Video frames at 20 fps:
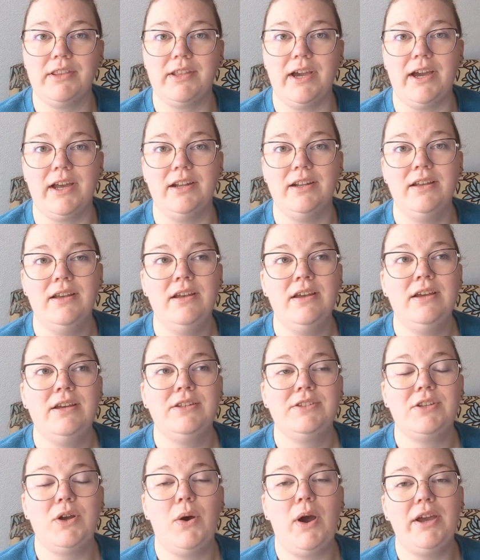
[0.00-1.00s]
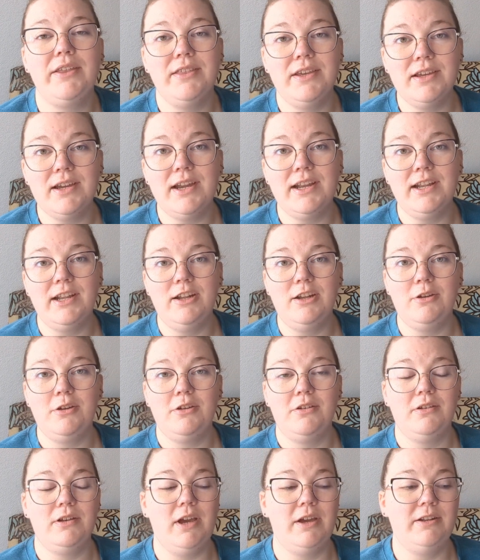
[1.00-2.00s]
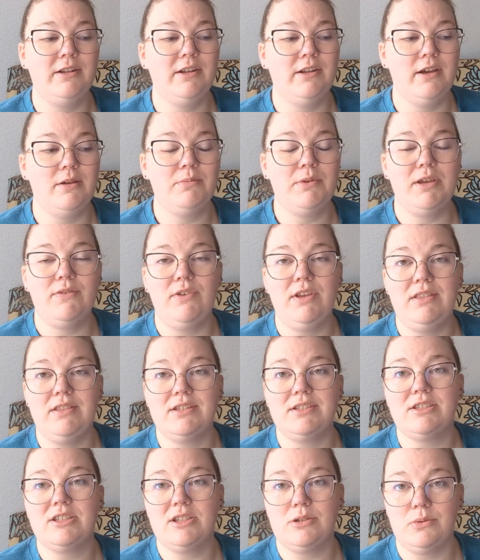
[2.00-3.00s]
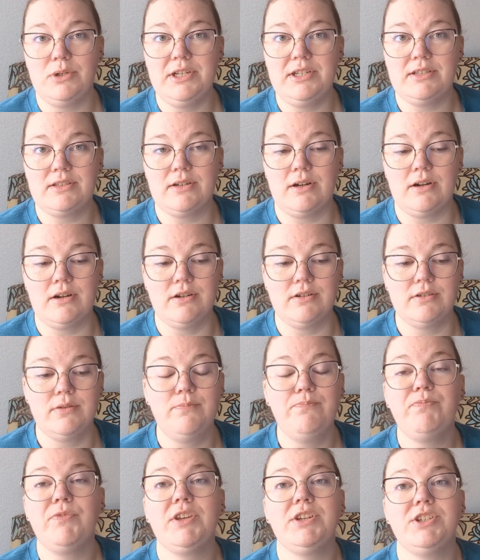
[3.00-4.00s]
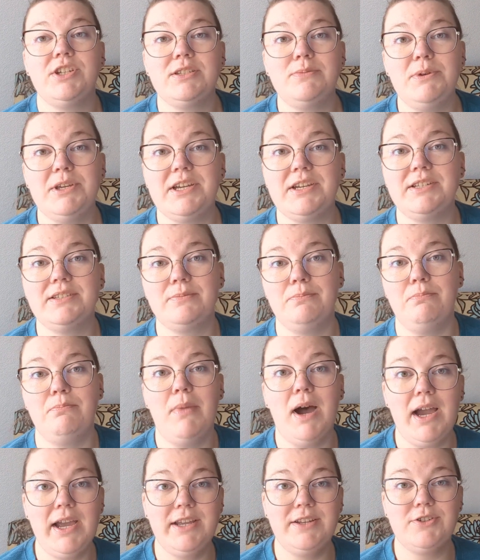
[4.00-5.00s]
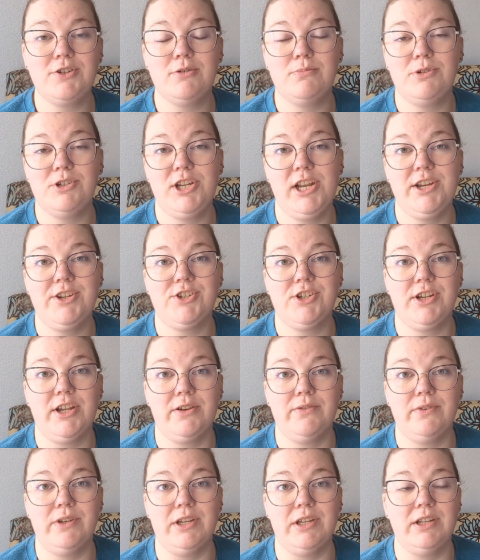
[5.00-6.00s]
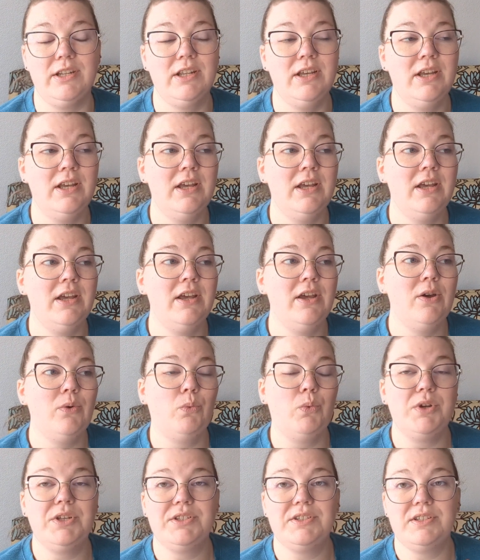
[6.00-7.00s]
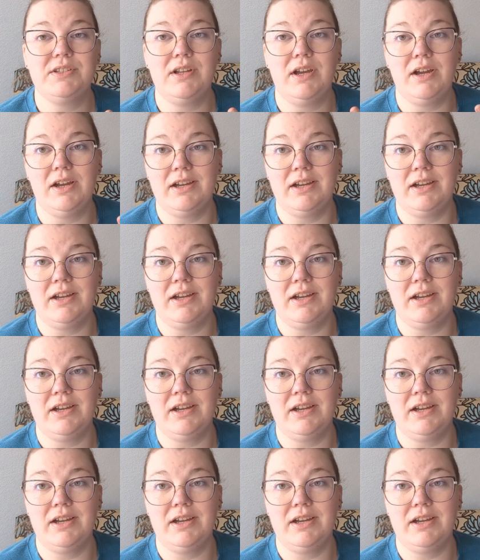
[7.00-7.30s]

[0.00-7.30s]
like that. So I think I ended up giving this 3 stars just because my interpretation of it was